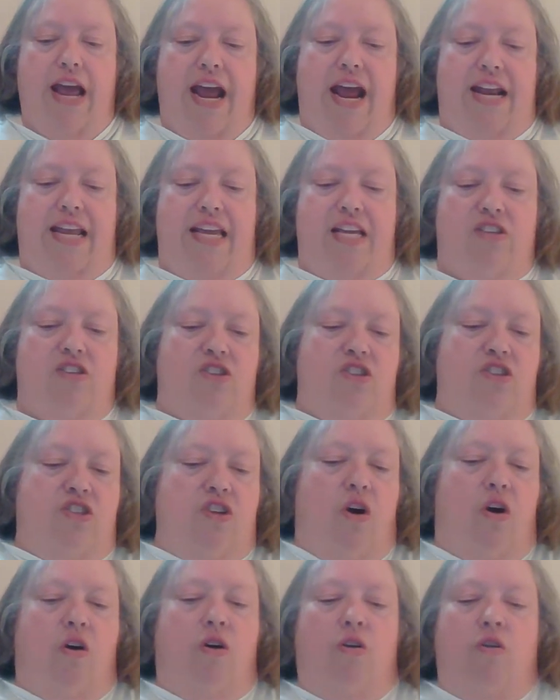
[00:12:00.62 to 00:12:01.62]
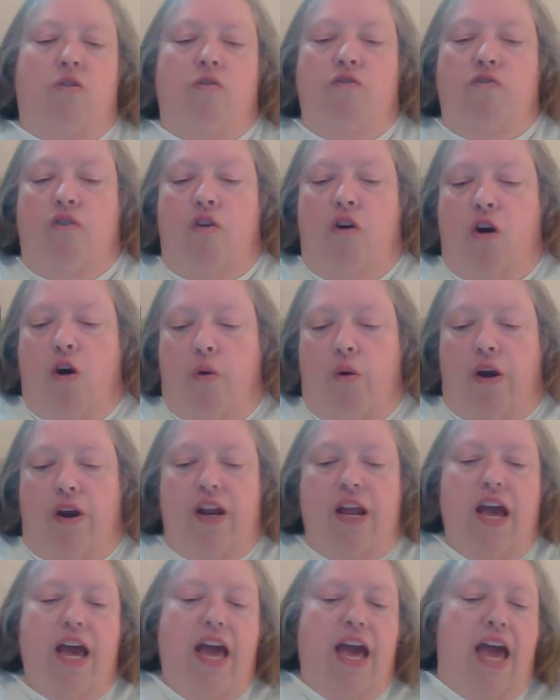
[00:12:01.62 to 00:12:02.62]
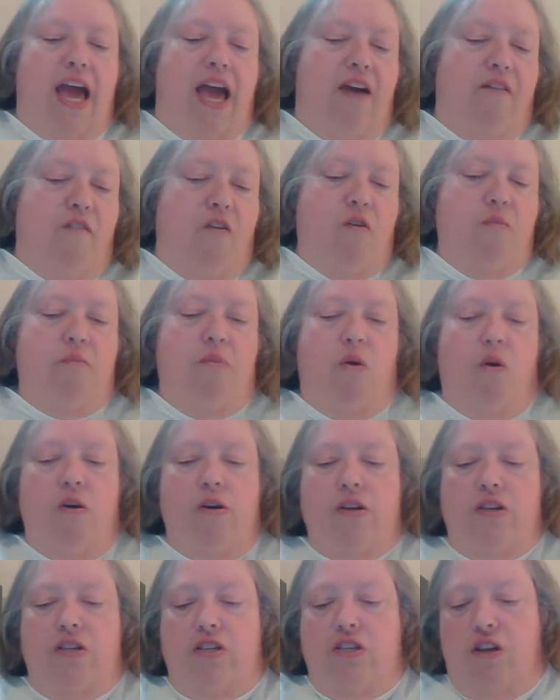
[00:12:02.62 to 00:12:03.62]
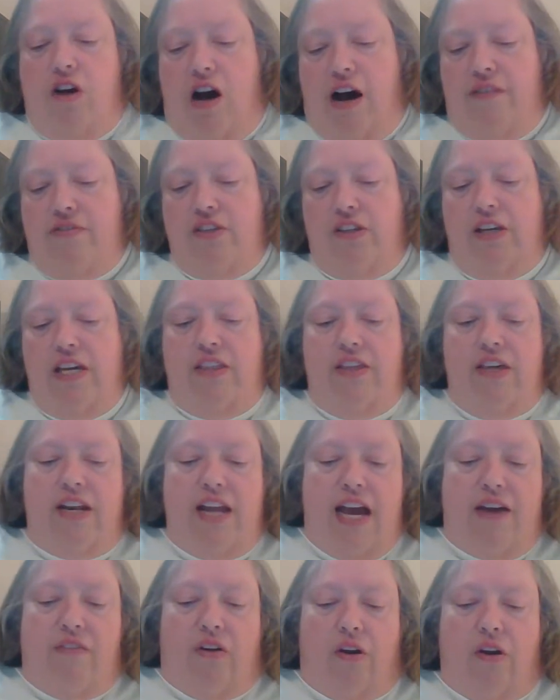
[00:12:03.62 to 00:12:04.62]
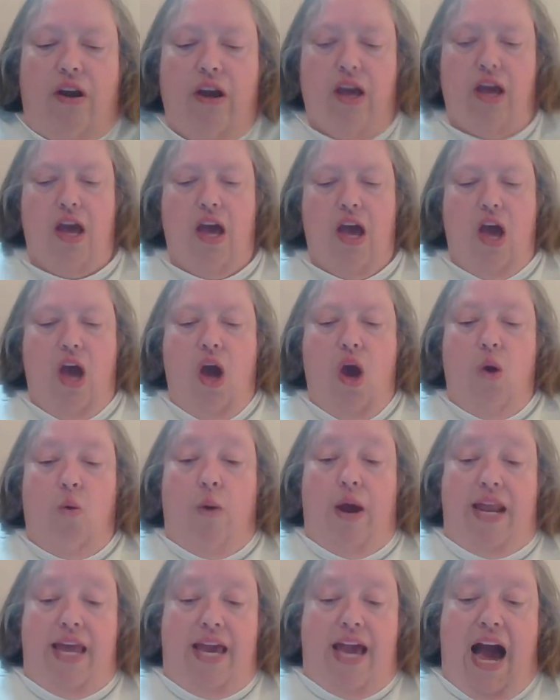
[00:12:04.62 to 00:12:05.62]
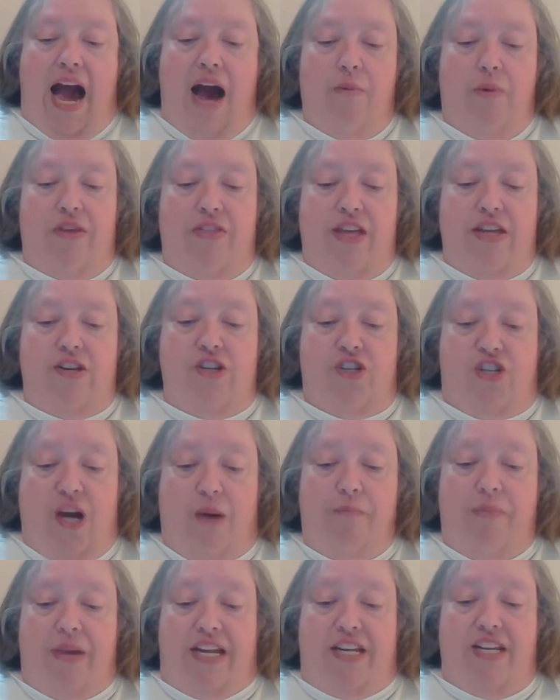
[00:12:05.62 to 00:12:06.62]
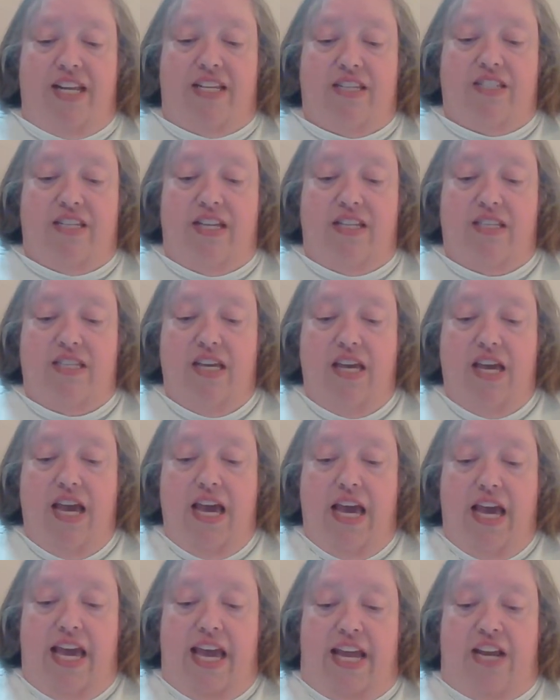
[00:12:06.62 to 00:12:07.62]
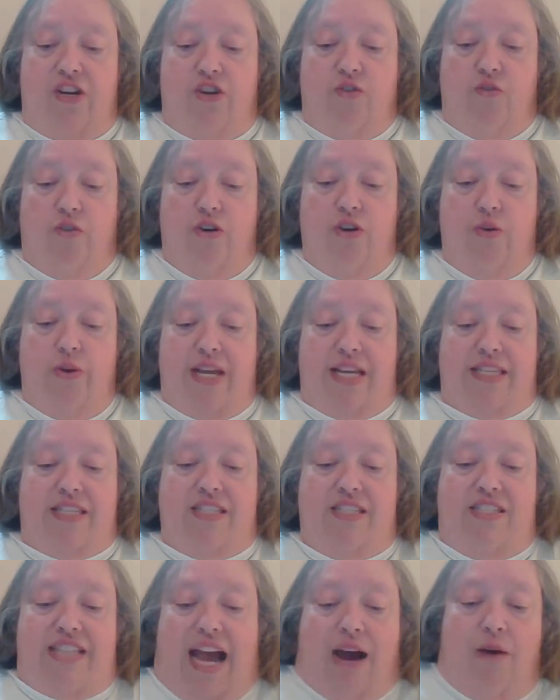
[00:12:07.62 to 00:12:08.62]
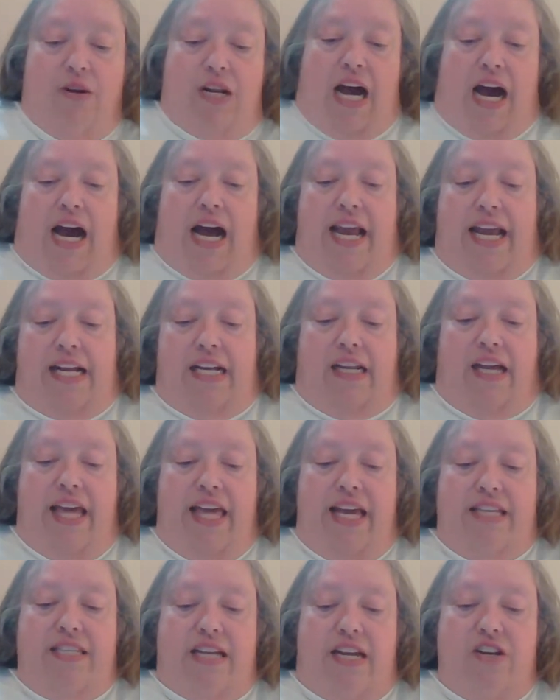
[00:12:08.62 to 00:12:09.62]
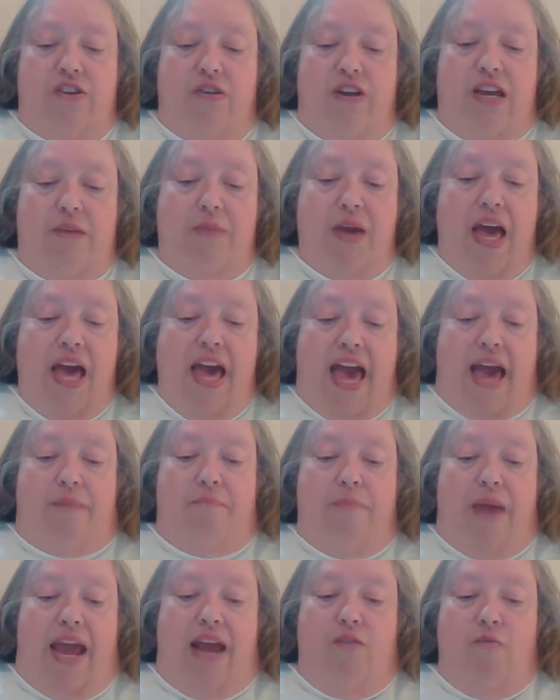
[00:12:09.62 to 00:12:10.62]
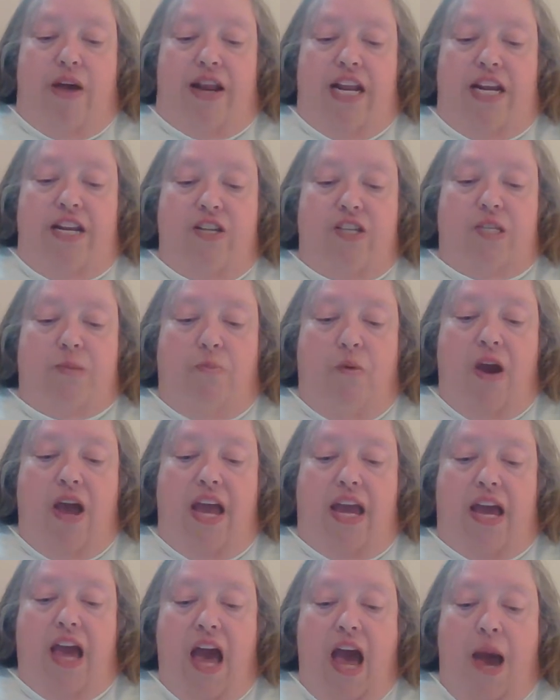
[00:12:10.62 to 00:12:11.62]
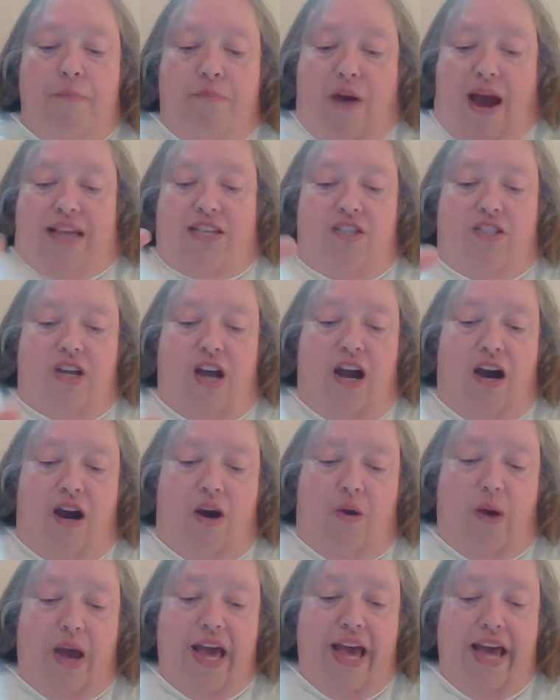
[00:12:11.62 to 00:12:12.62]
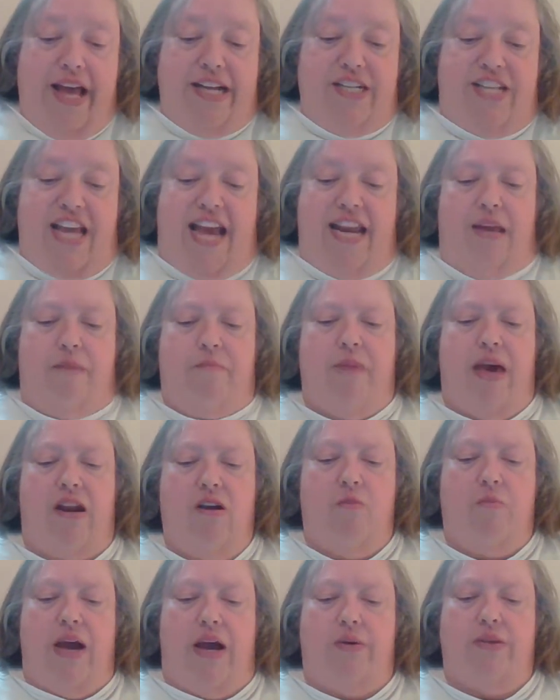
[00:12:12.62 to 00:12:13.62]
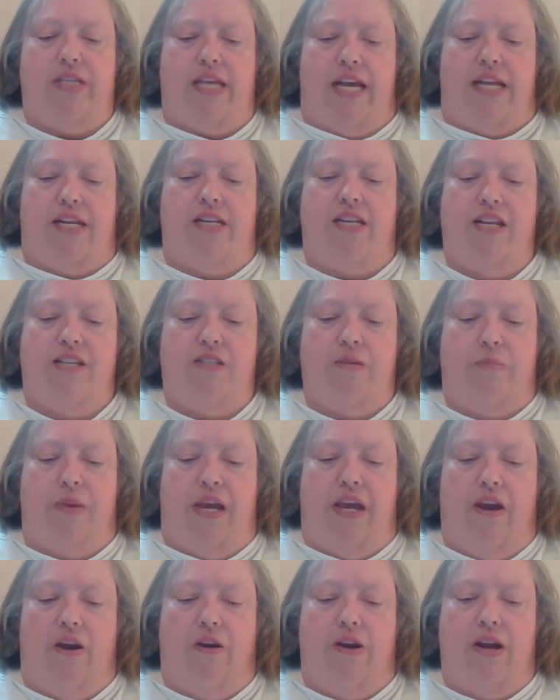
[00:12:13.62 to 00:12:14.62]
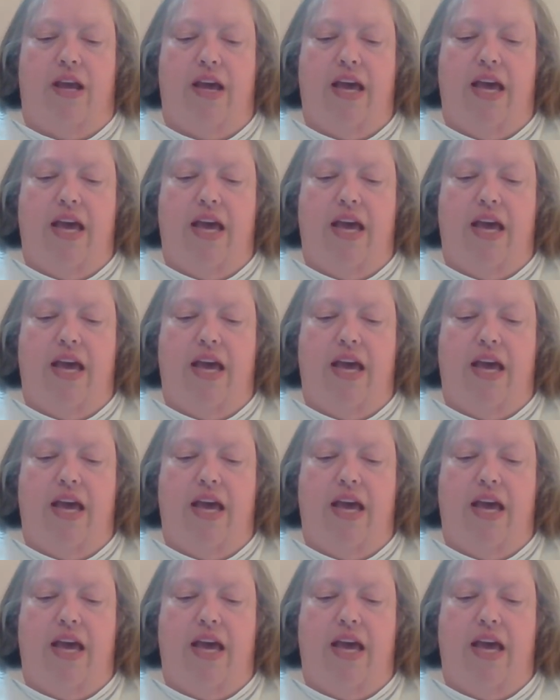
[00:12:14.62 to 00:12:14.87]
and he stole forward ever more softly than ever. When he got within jumping distance, he drew his stout hind legs under him and made ready to spring. Presto! Danny Meadow Mouse had disappeared.